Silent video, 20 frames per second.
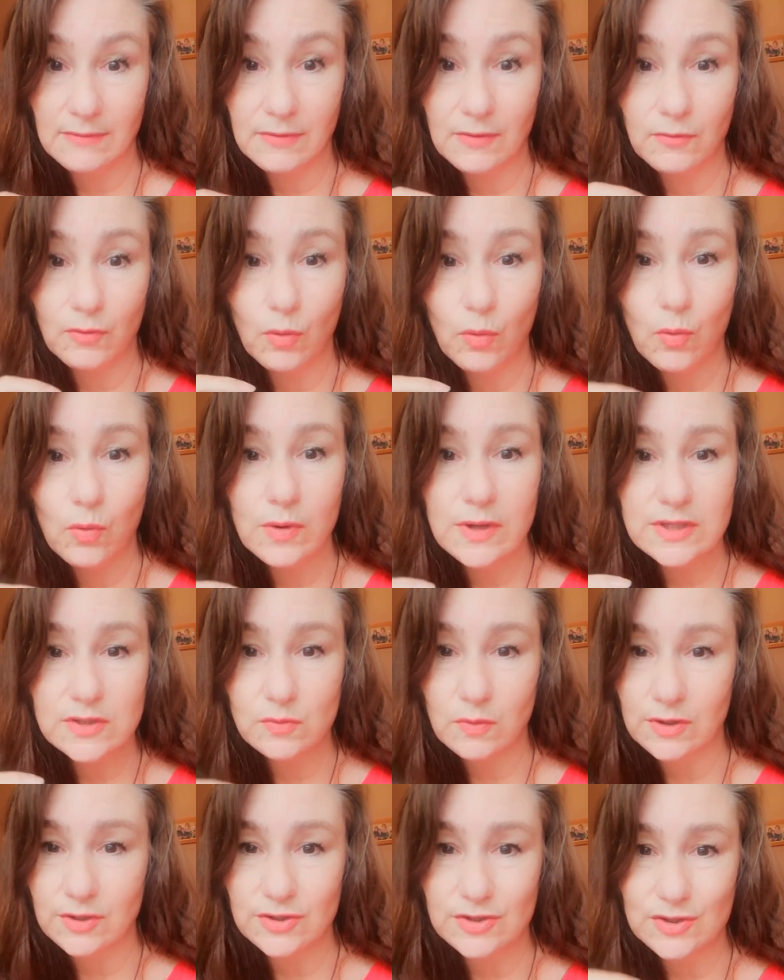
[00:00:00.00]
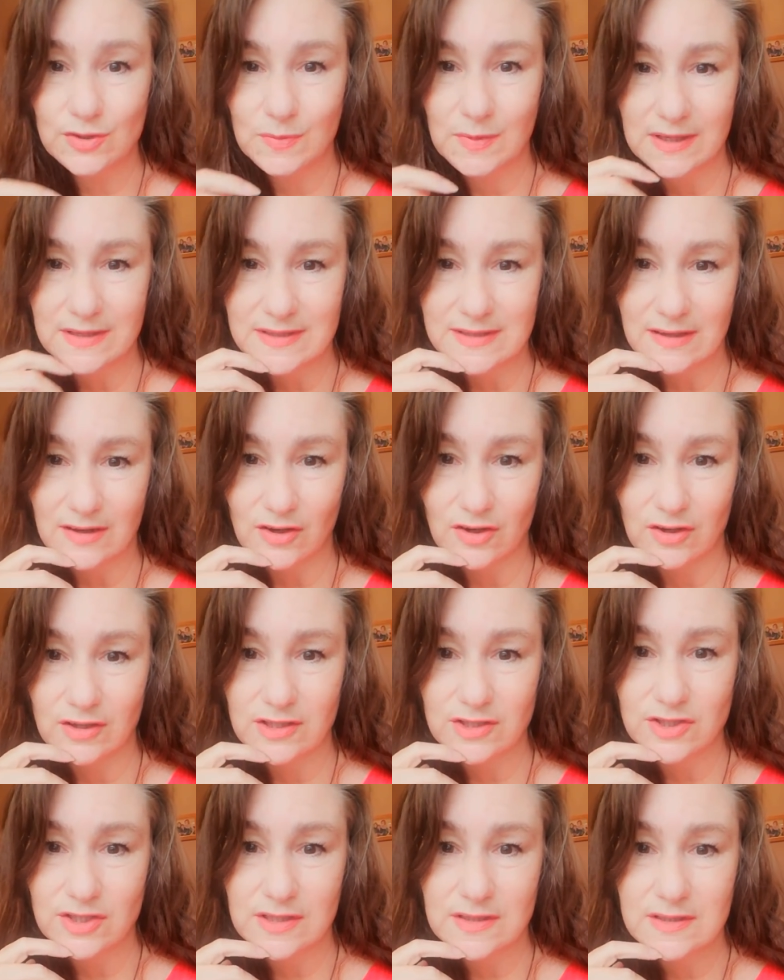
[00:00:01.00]
I've always wanted to be a
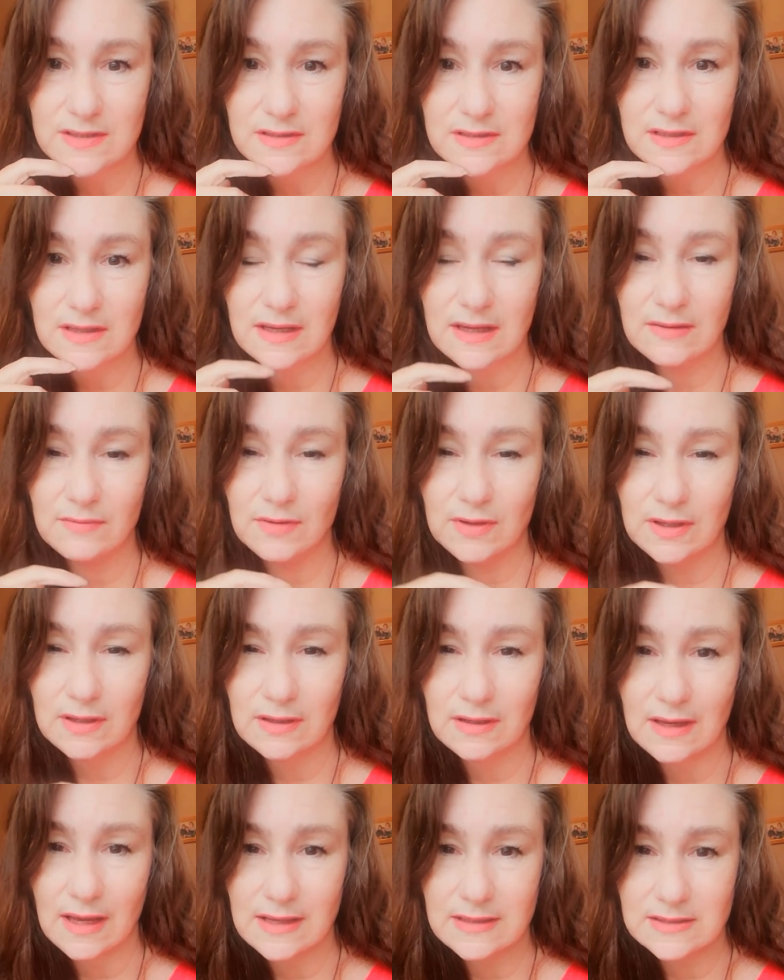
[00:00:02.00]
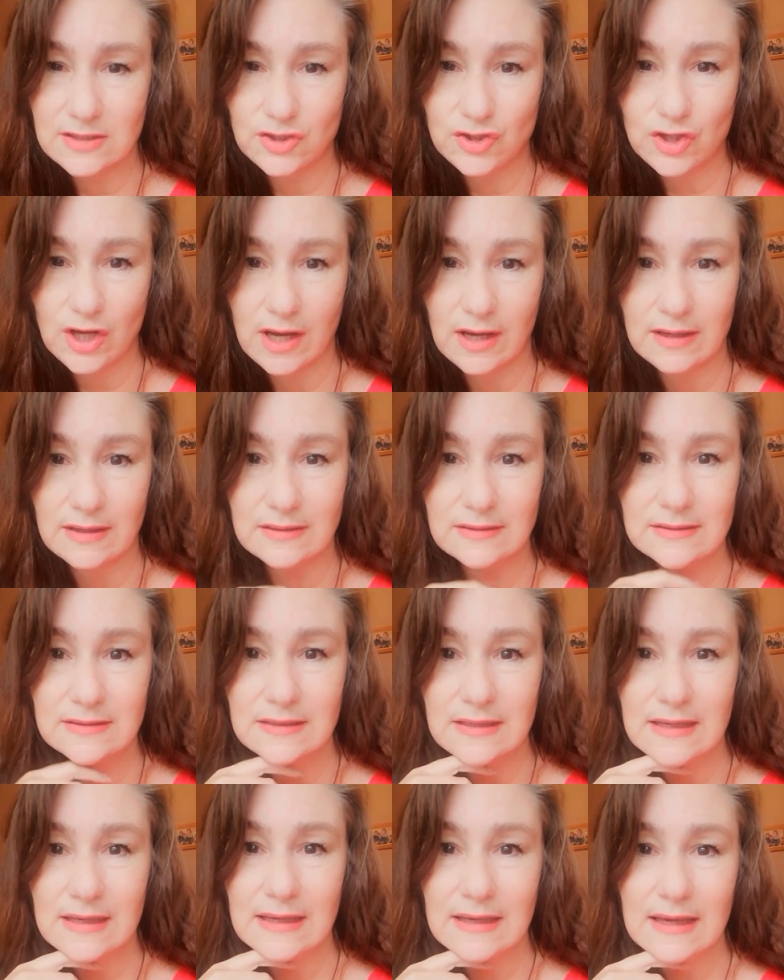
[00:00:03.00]
psychologist, even as a child.
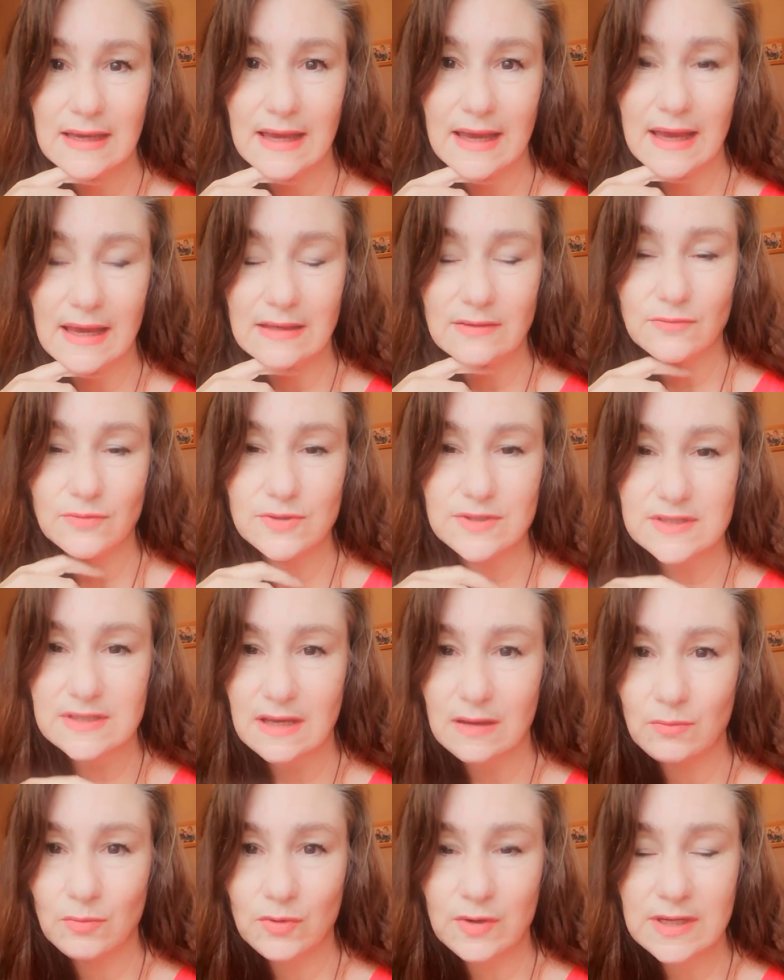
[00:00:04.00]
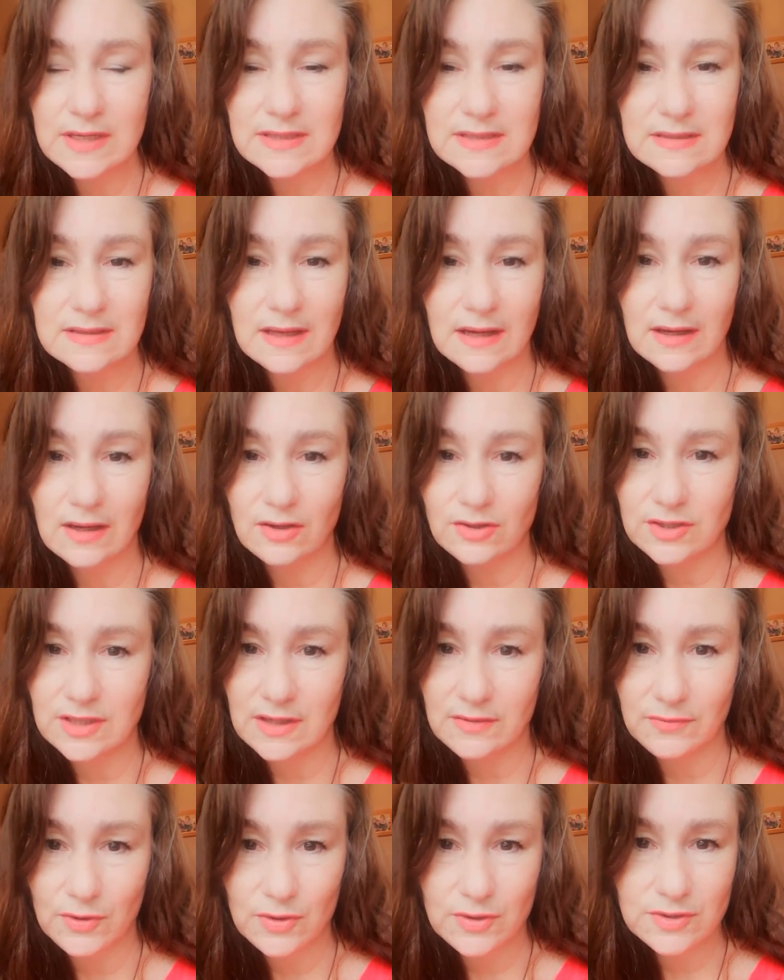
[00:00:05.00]
And for some reason, I got
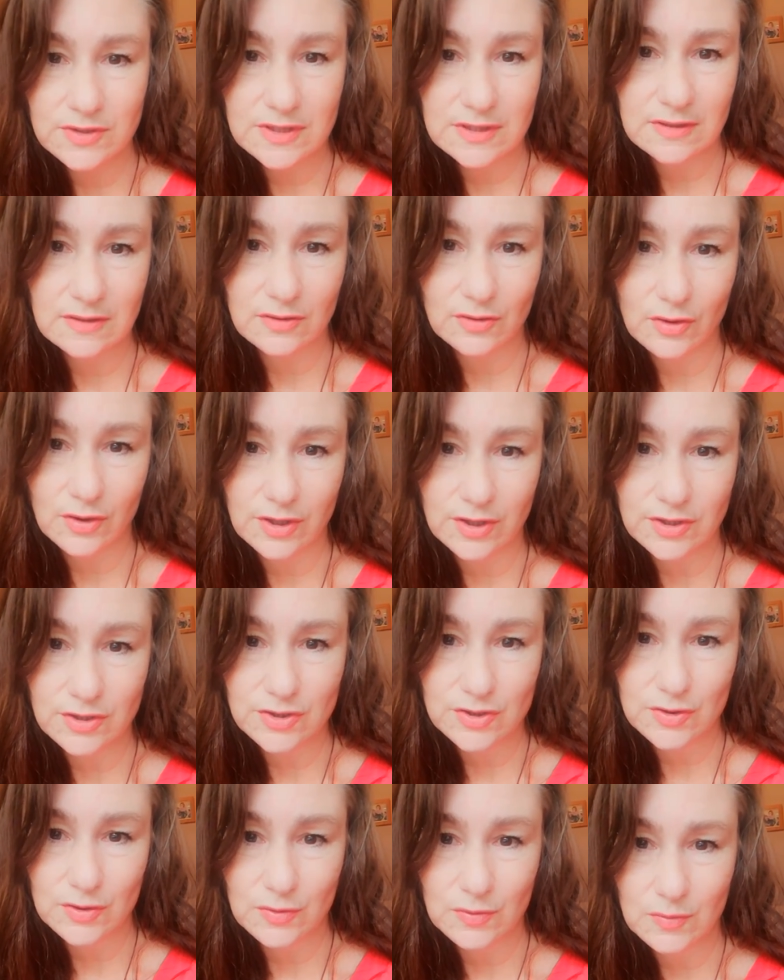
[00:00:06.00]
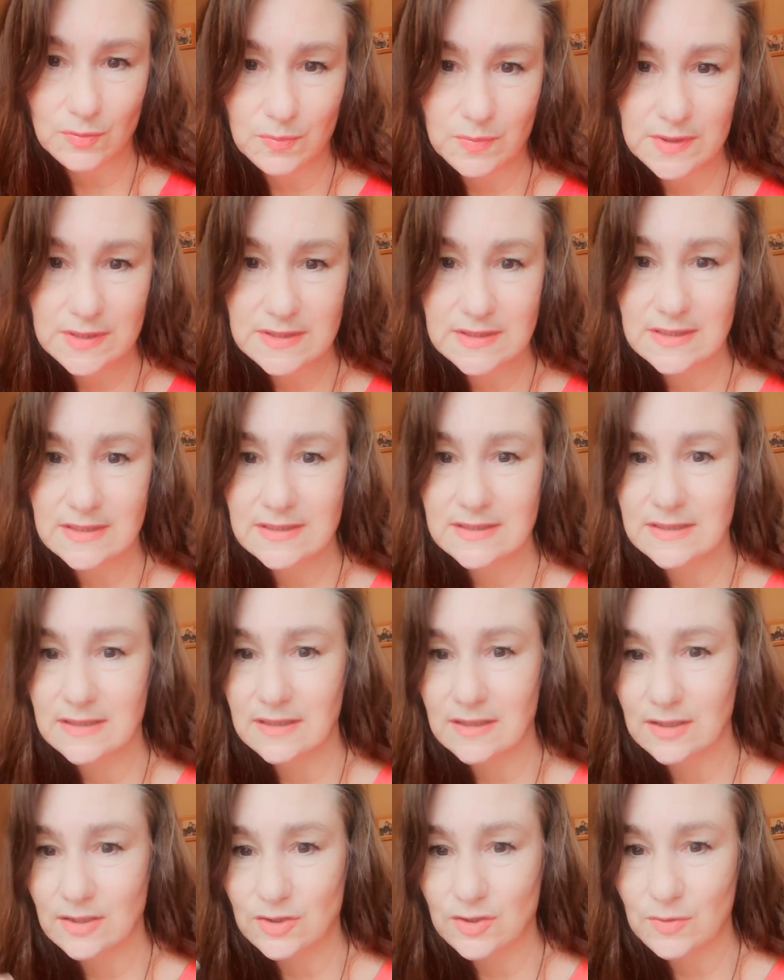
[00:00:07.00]
diverted and got into business and
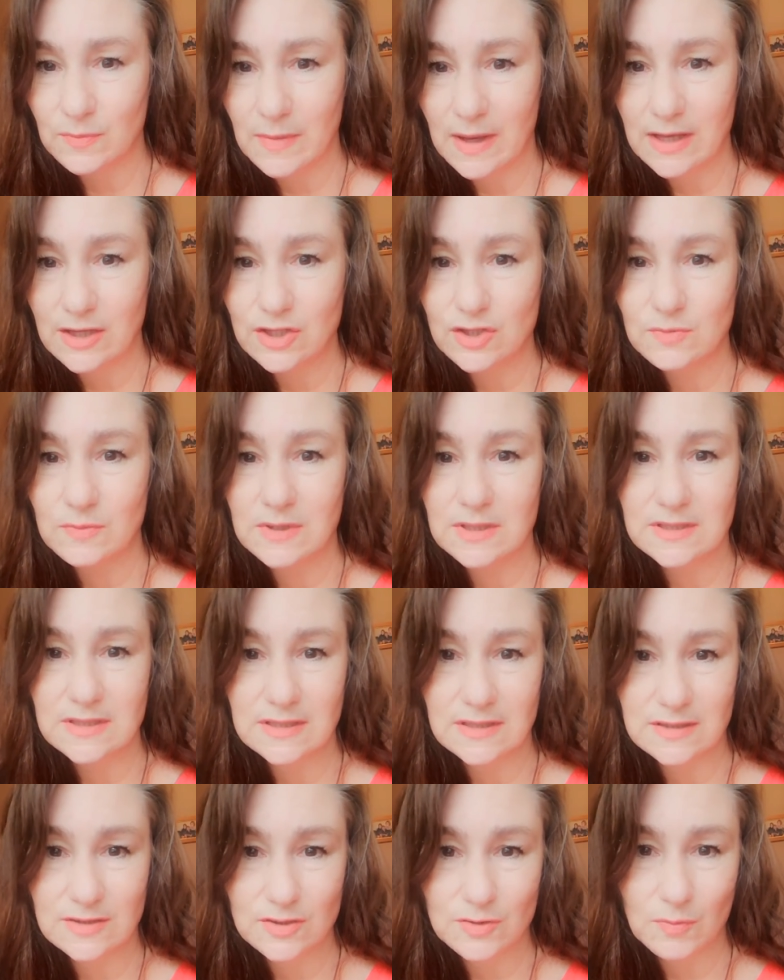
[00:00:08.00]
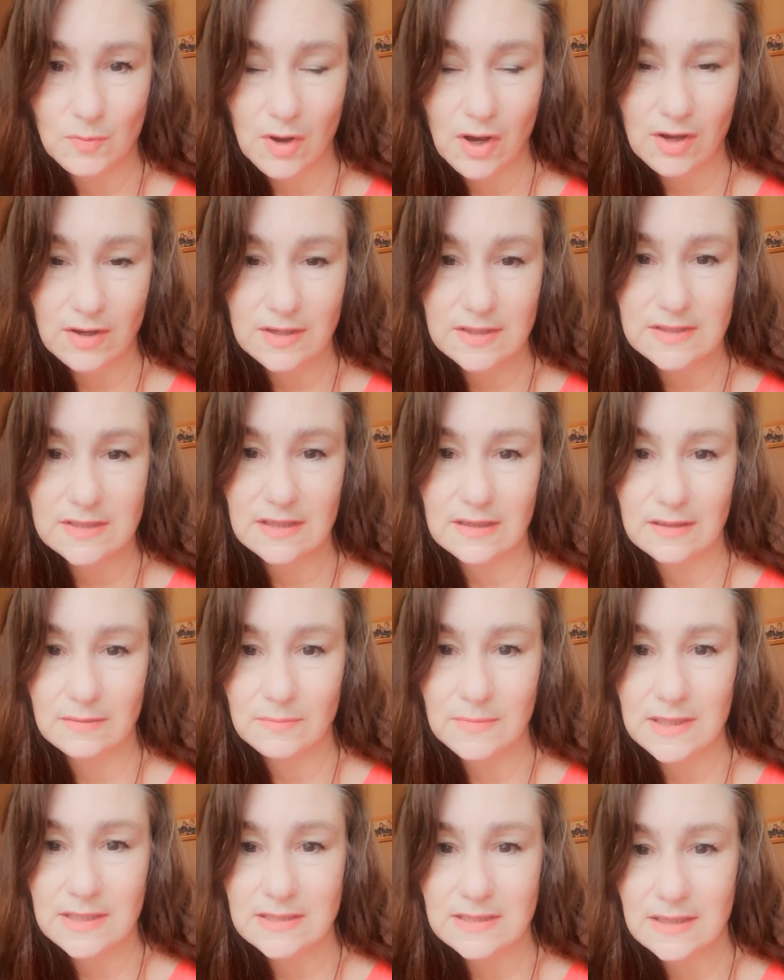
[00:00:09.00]
into management and into marketing and
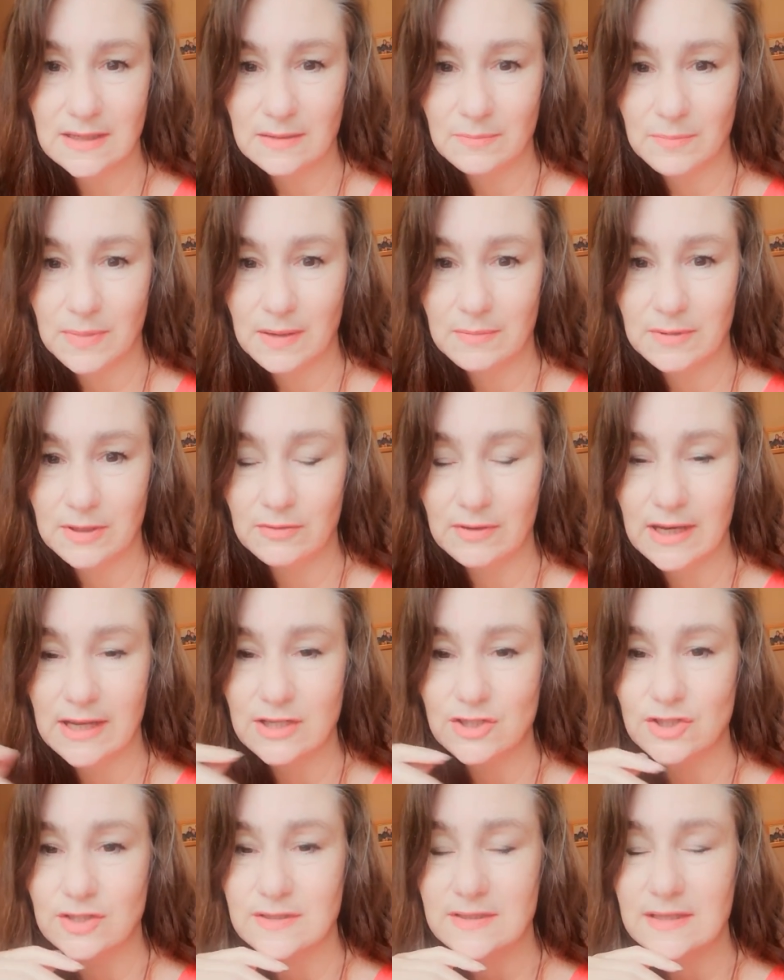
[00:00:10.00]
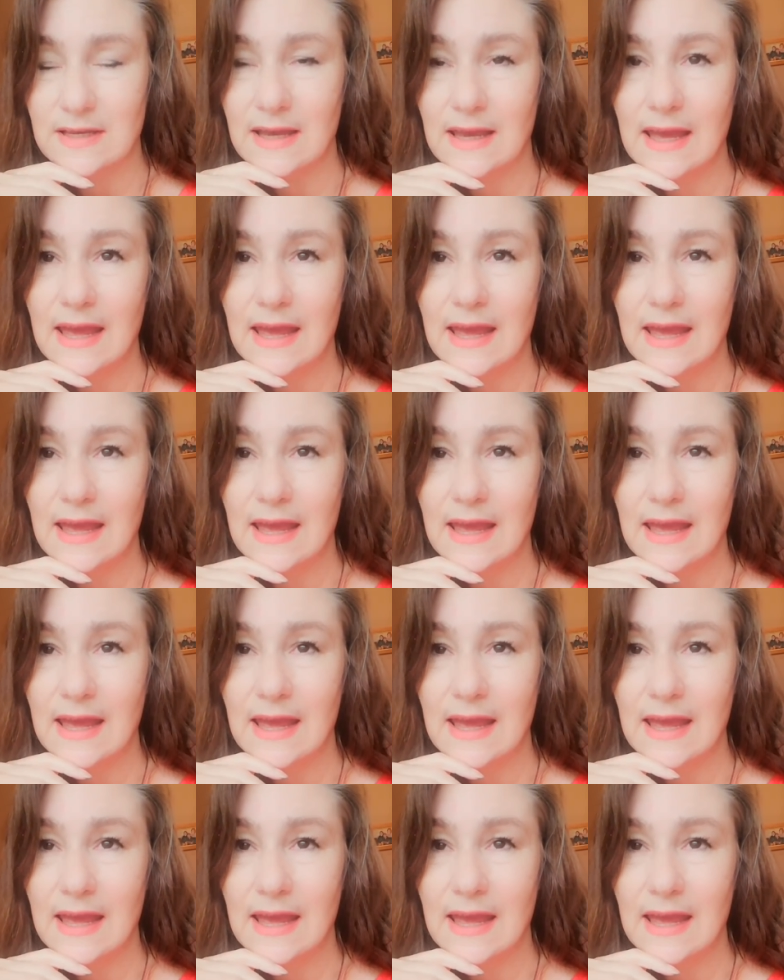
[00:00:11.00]
media and public relations.